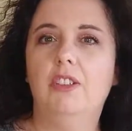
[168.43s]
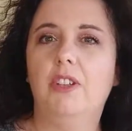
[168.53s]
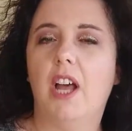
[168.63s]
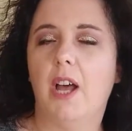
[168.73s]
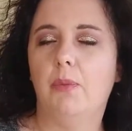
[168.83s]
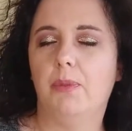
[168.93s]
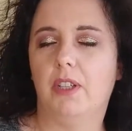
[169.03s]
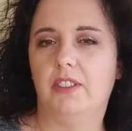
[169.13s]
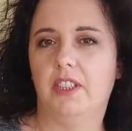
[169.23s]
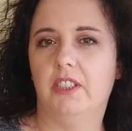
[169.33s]
To help
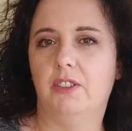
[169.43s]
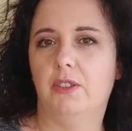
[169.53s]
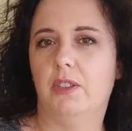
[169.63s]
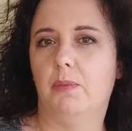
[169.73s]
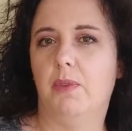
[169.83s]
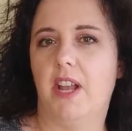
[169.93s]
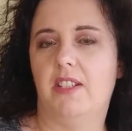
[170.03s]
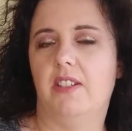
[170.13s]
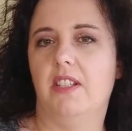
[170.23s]
your teen to suppress